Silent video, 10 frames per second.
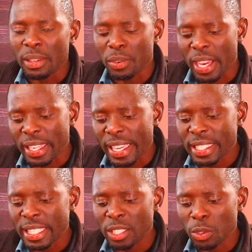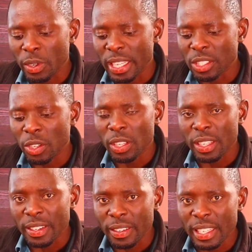If you can get into
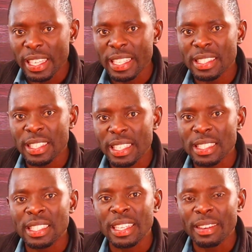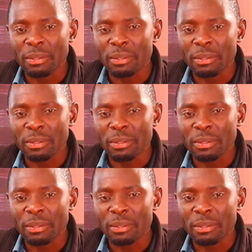rental real estate,